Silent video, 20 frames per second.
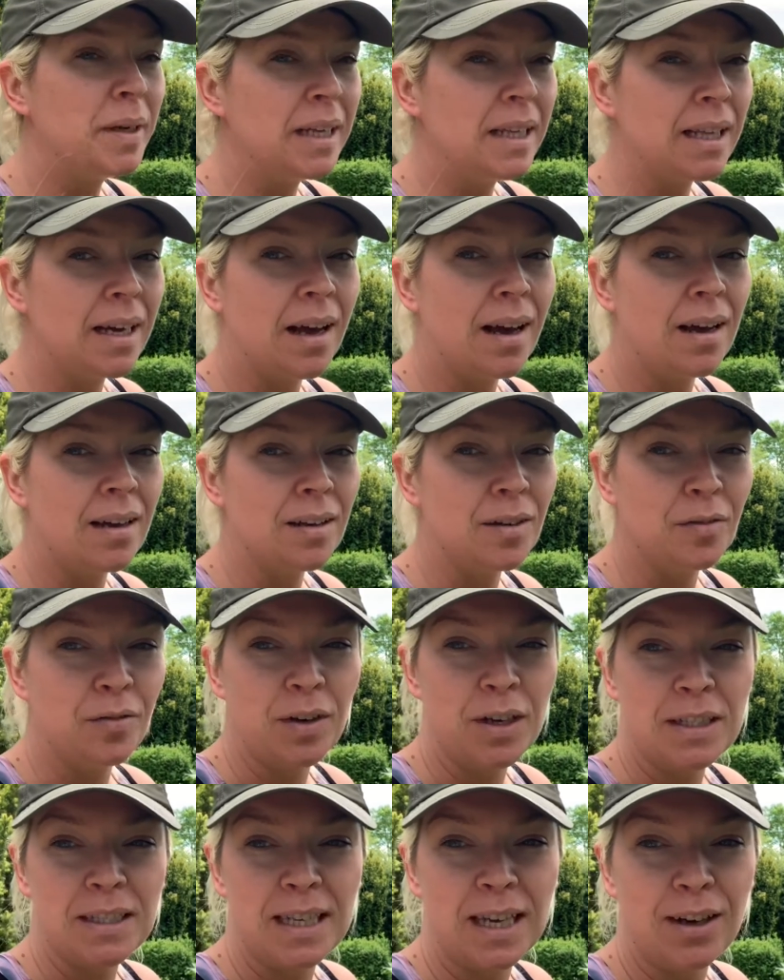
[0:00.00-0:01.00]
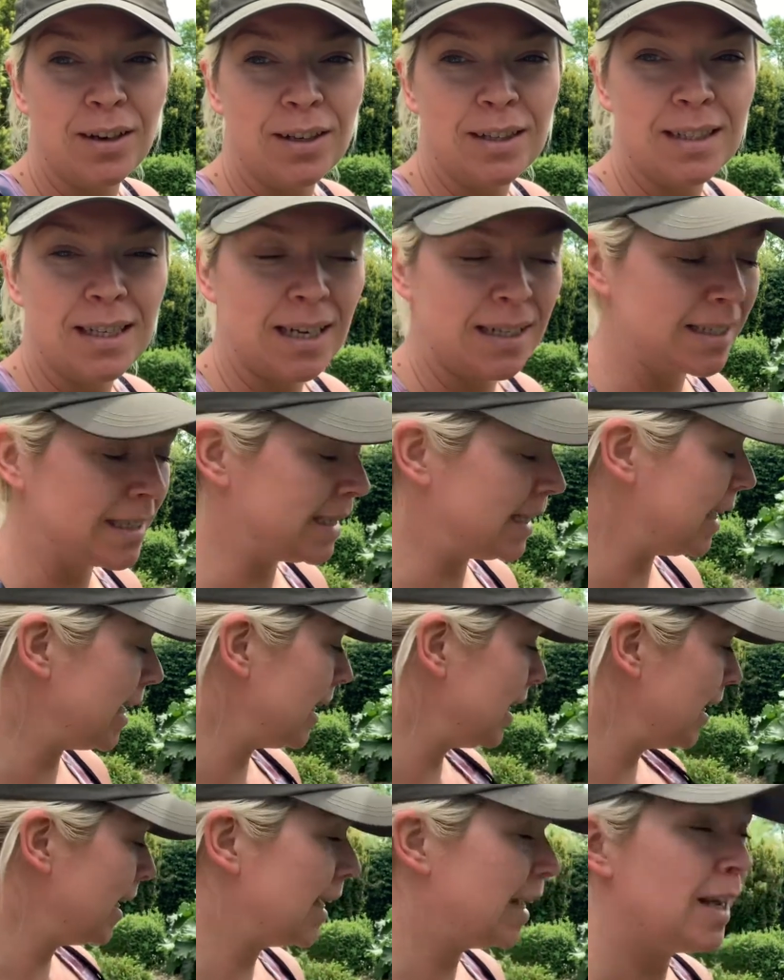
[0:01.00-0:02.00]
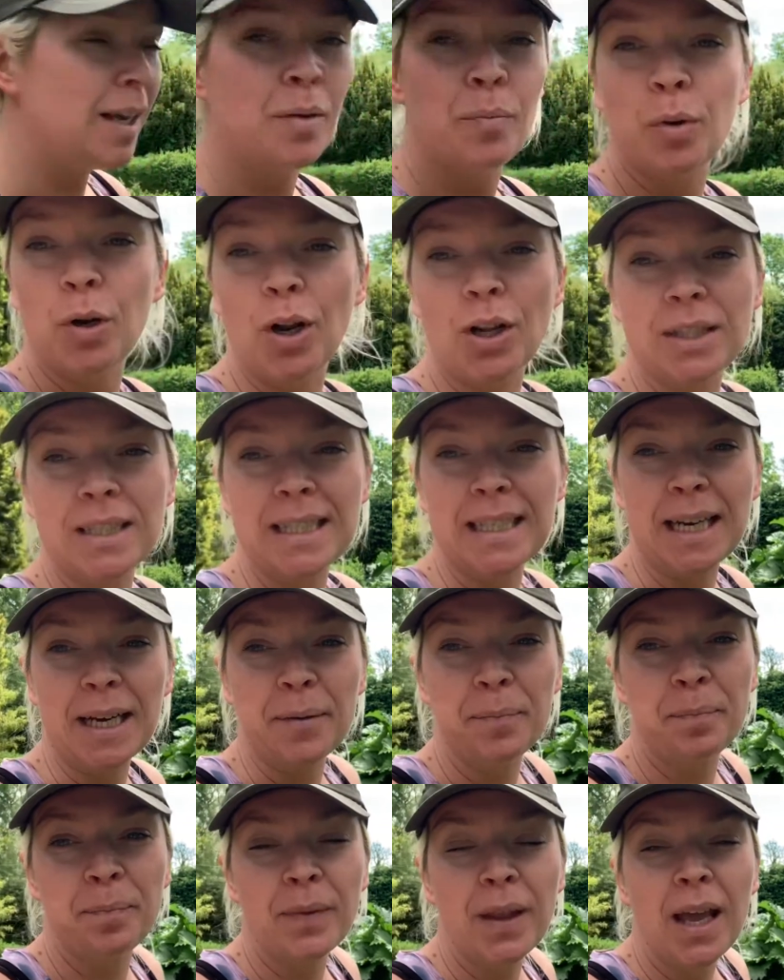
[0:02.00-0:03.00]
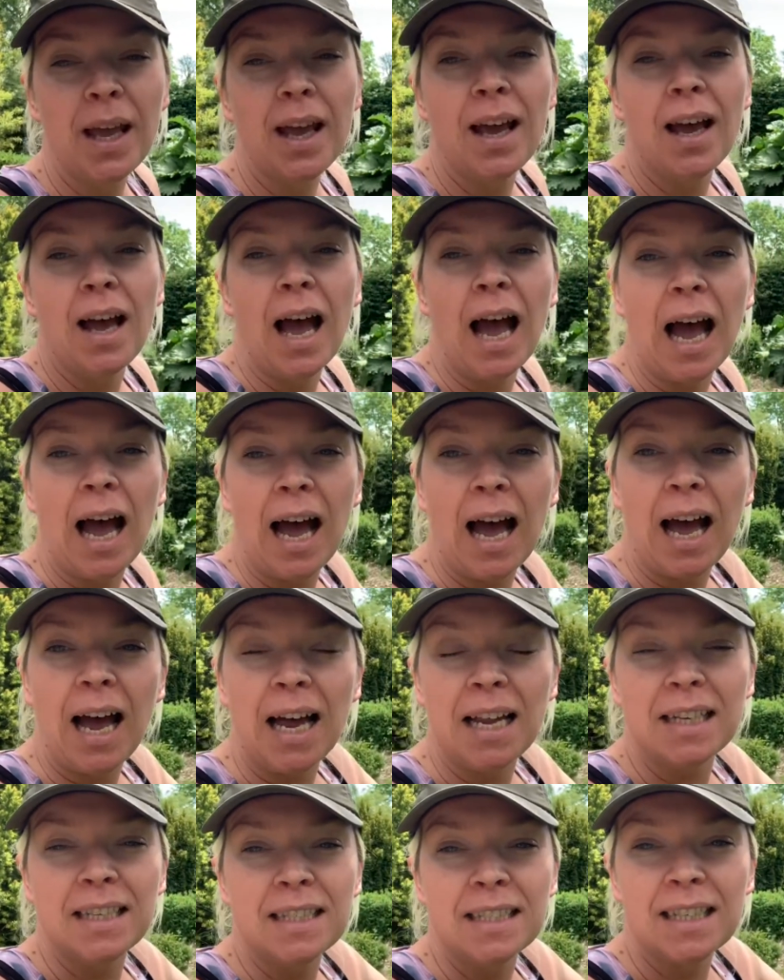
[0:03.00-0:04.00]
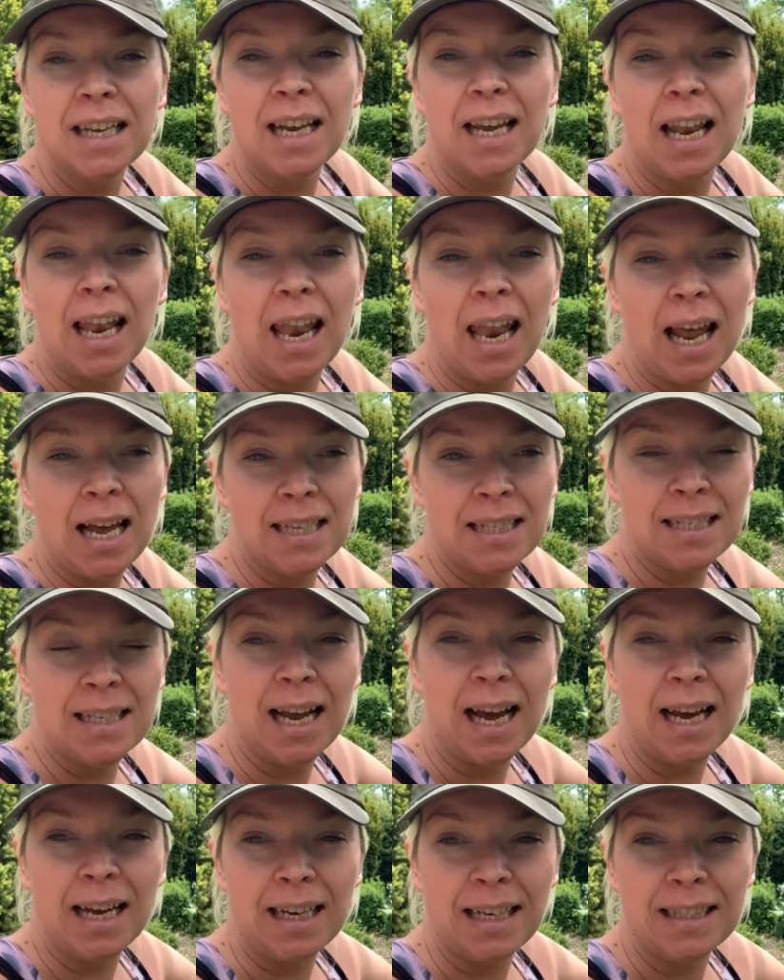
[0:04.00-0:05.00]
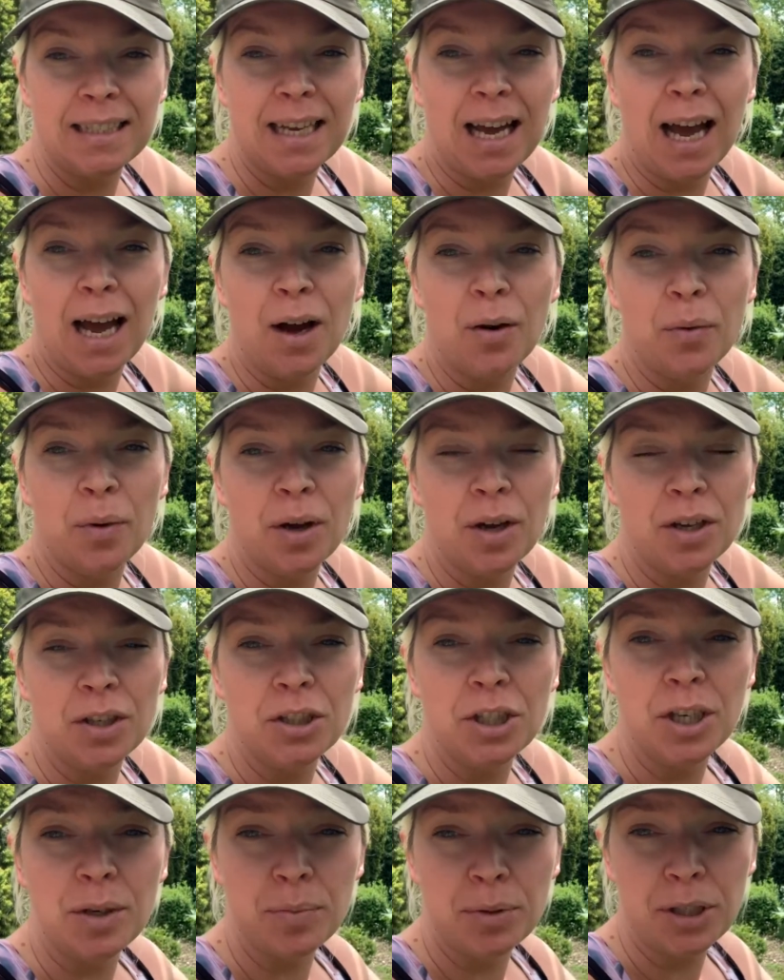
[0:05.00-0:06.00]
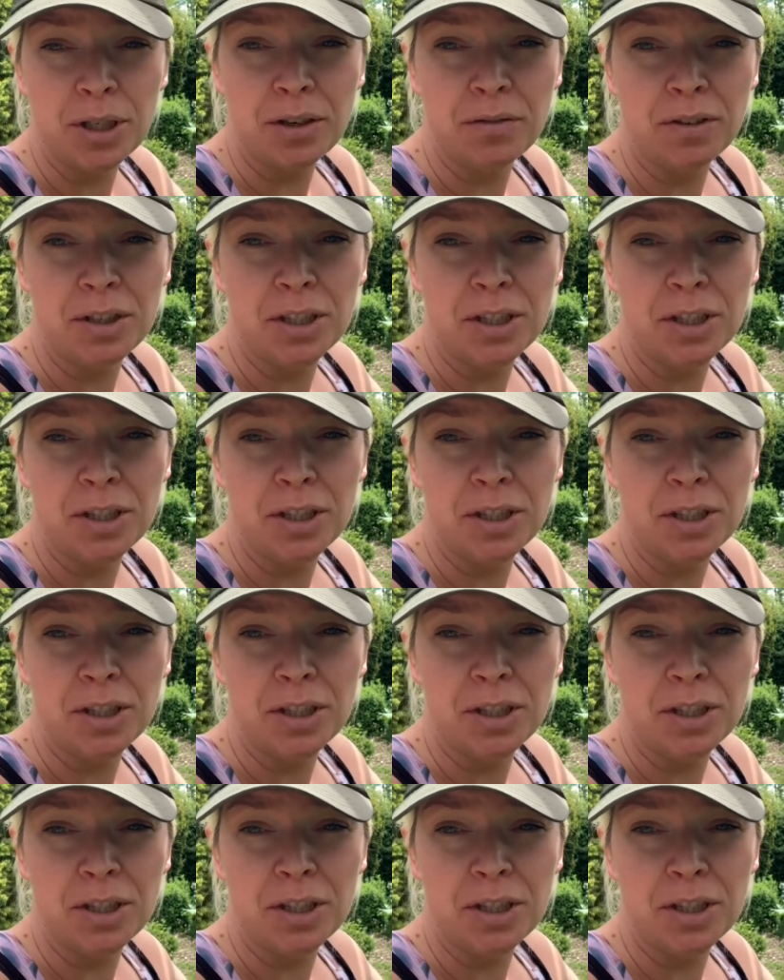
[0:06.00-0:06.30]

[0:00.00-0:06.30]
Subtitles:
in the garden first thing on a Saturday, but not today. And last night our sheep shearer